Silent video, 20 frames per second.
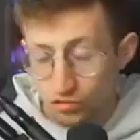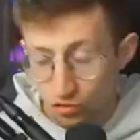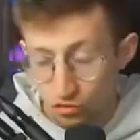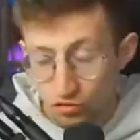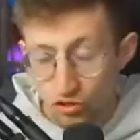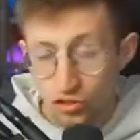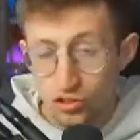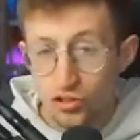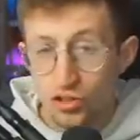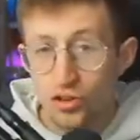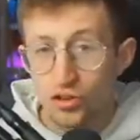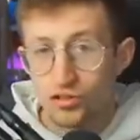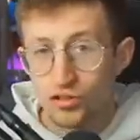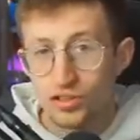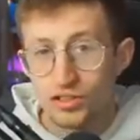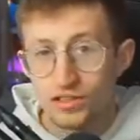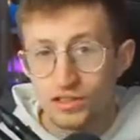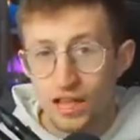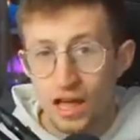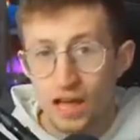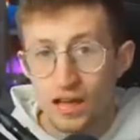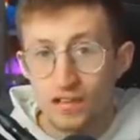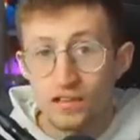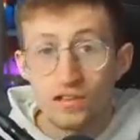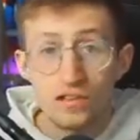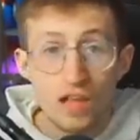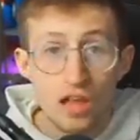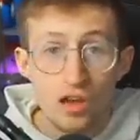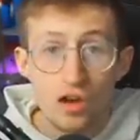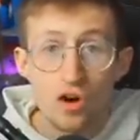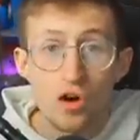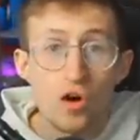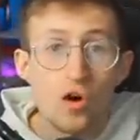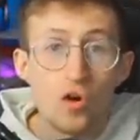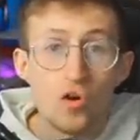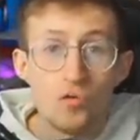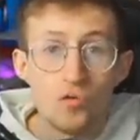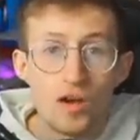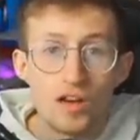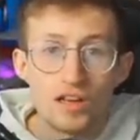So just to understand, they are
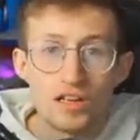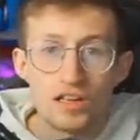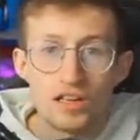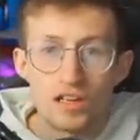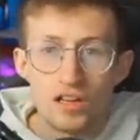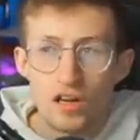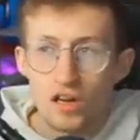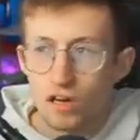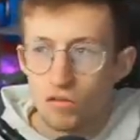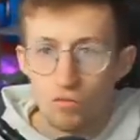already